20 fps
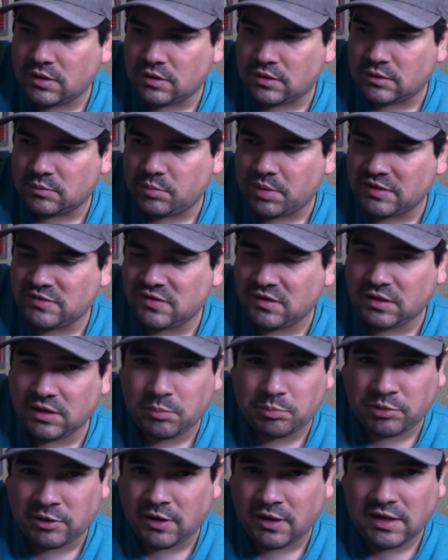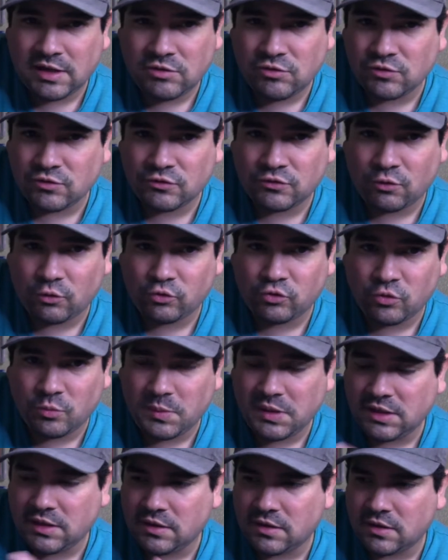basically plug in your social
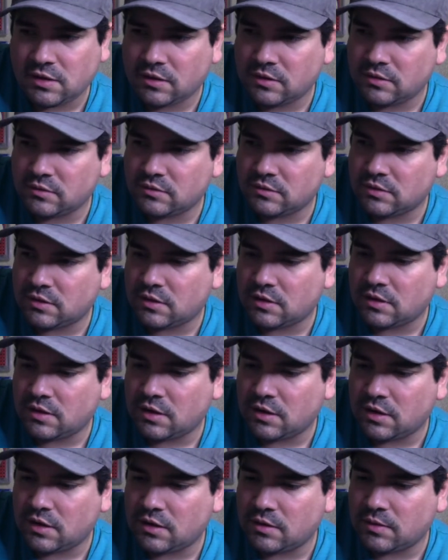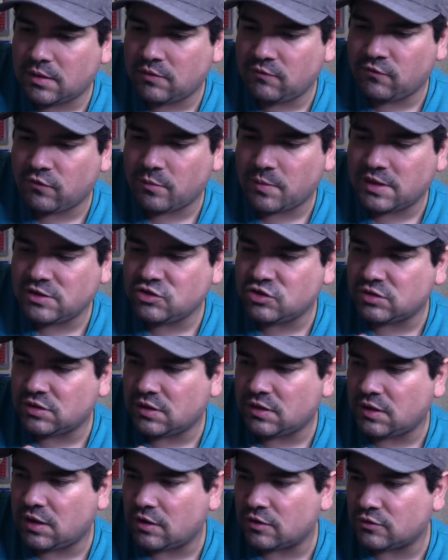media information
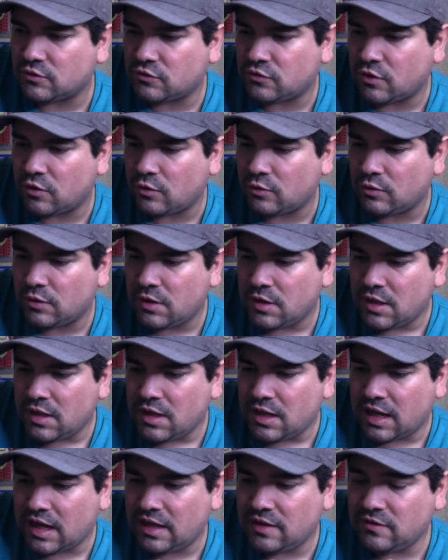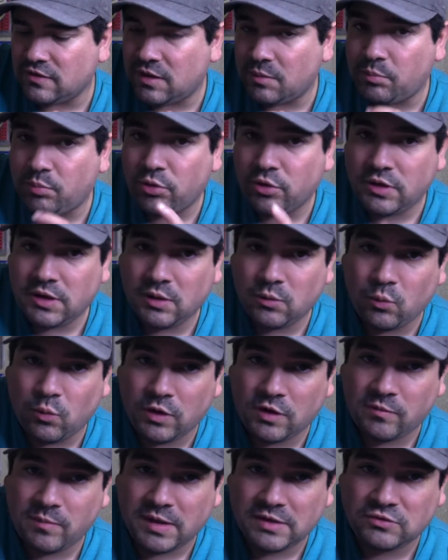in there. So I ended up putting
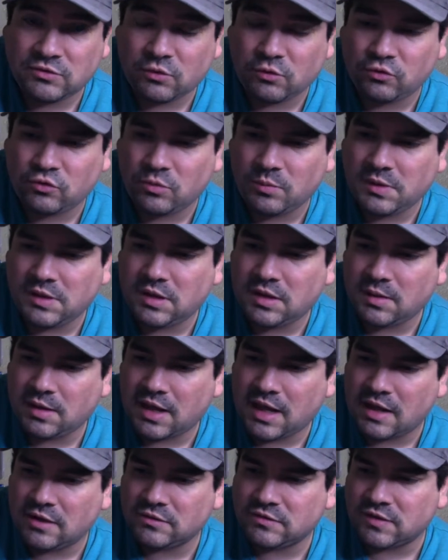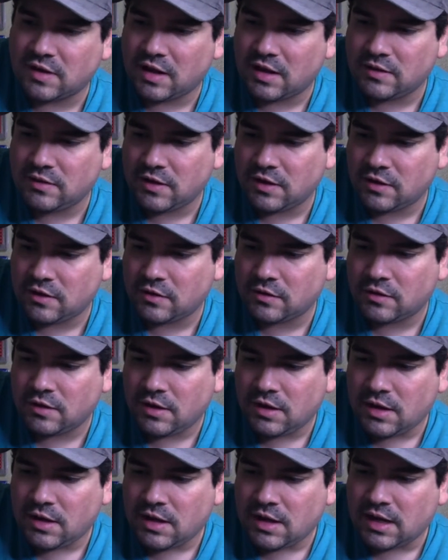one of my social media accounts on there.
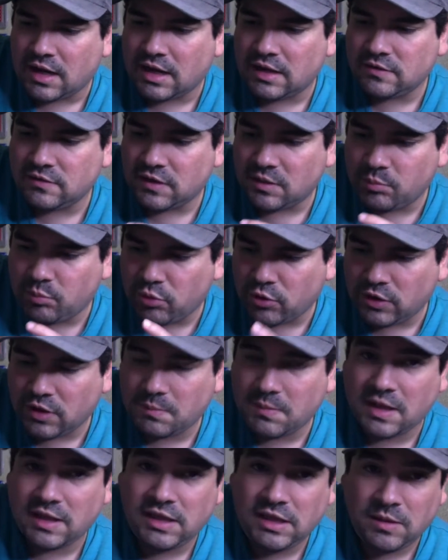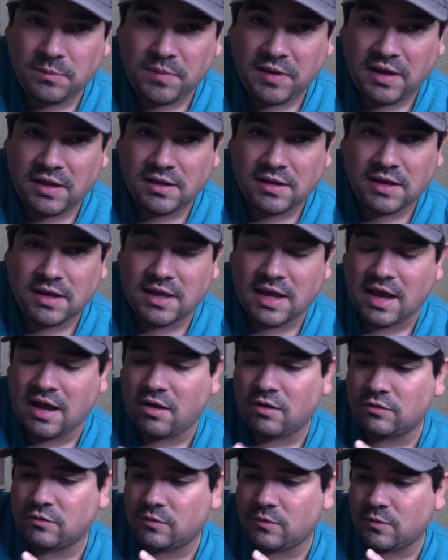I ended up putting my eBay
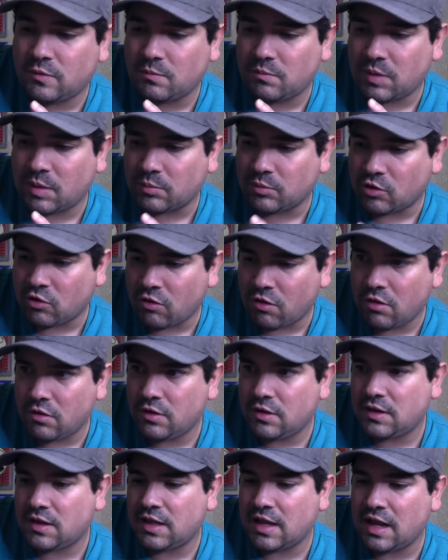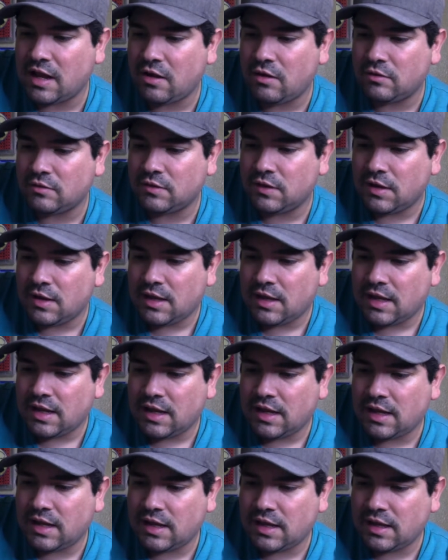account, my Mercari account,
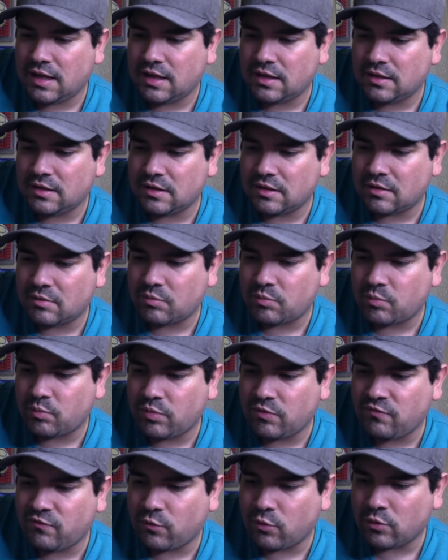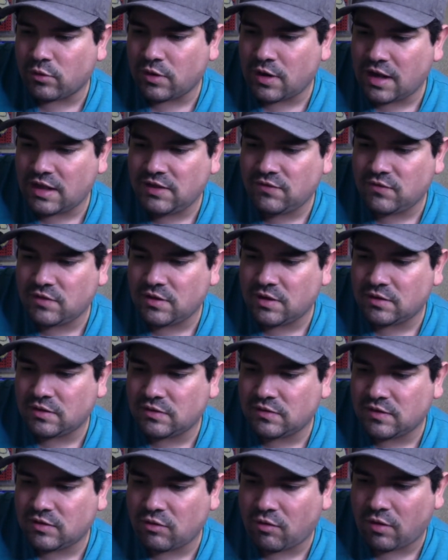and before I even
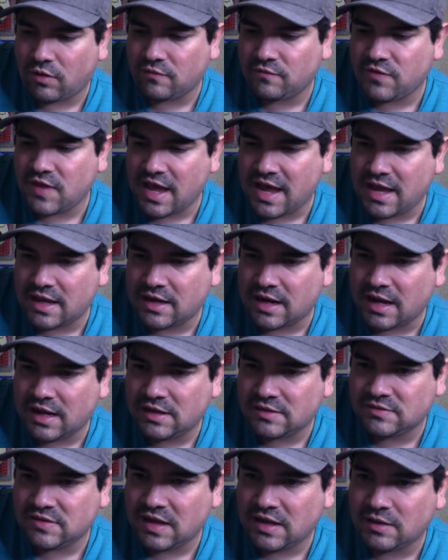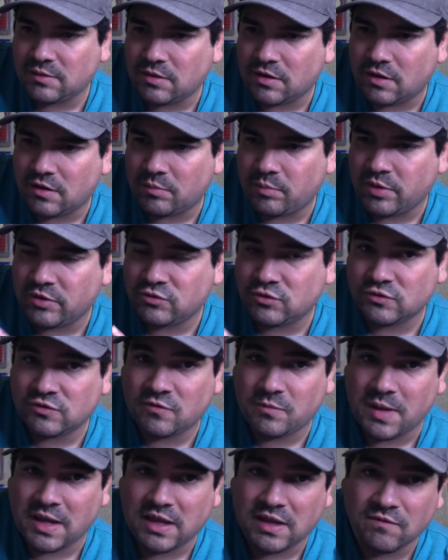did all of that, I had taken pictures
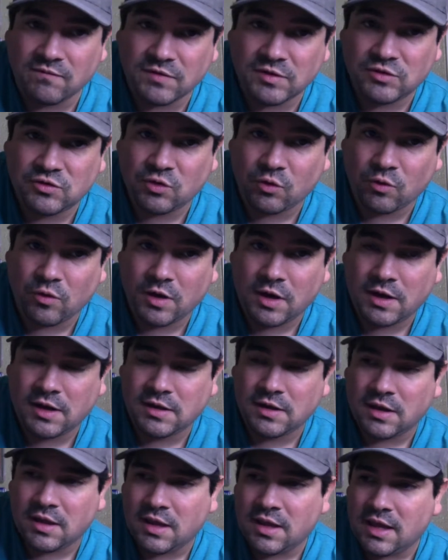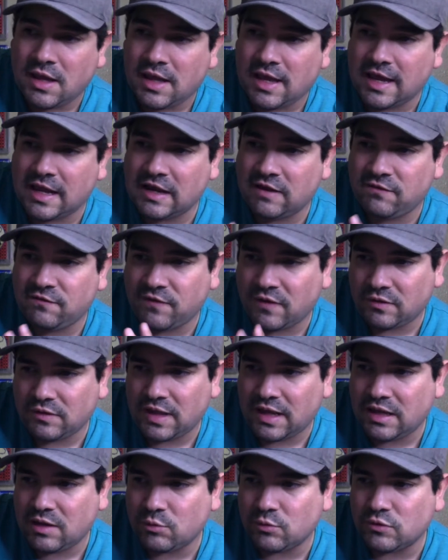of my inventory, and I felt
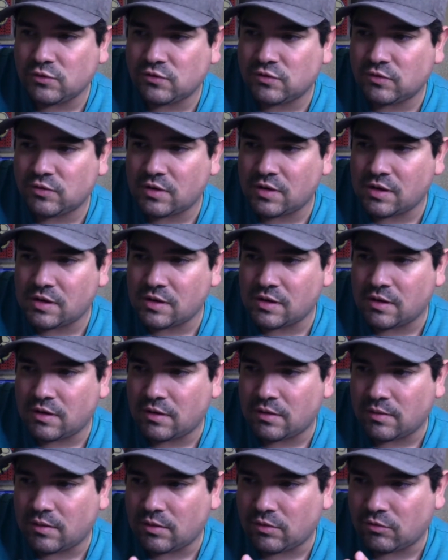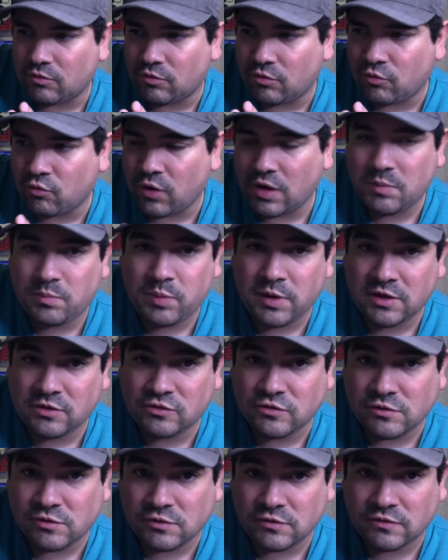like it was great
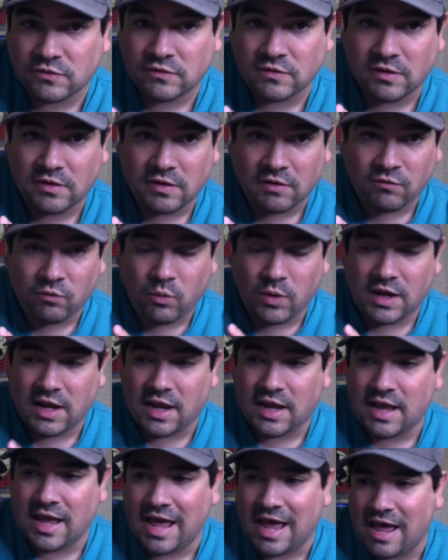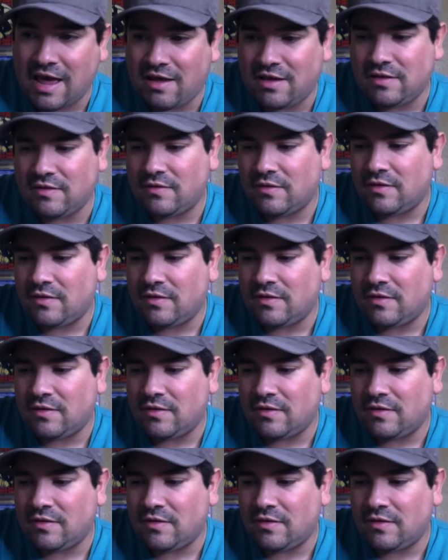pictures of what I had,